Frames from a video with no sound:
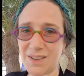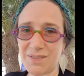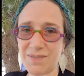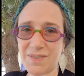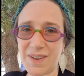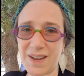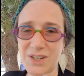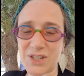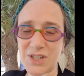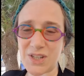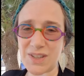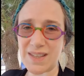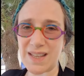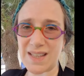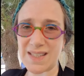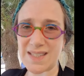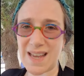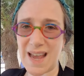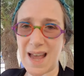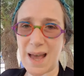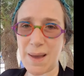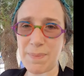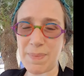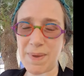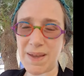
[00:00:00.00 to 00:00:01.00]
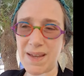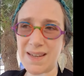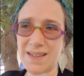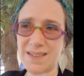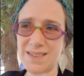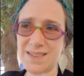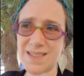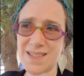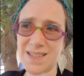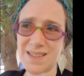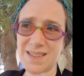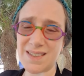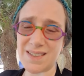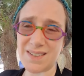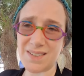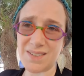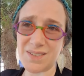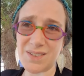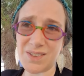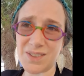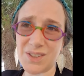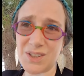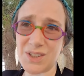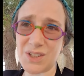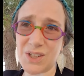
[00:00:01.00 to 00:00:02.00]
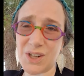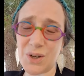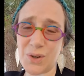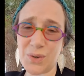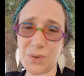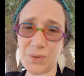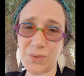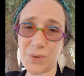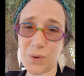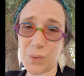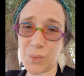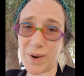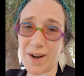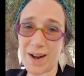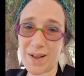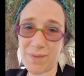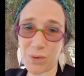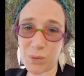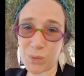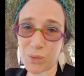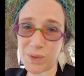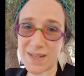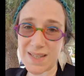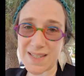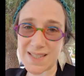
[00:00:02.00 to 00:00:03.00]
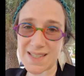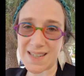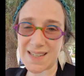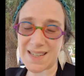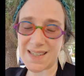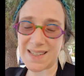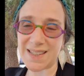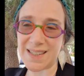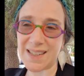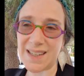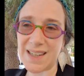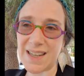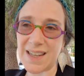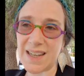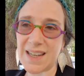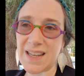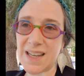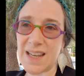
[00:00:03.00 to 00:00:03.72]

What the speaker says: infection that's happened, for whatever reason,